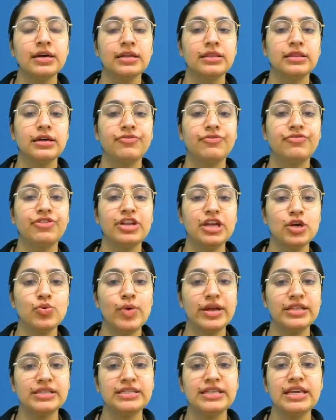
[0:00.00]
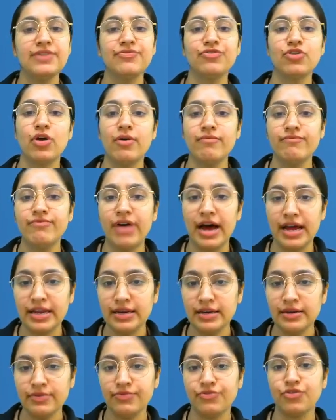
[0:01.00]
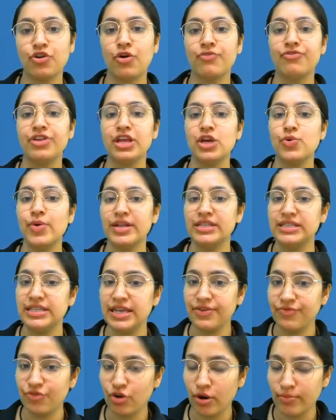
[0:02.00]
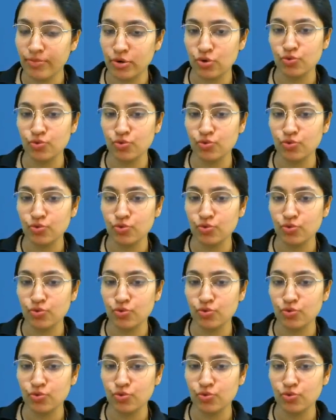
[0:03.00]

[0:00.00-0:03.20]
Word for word: the frequency from 1, frequency from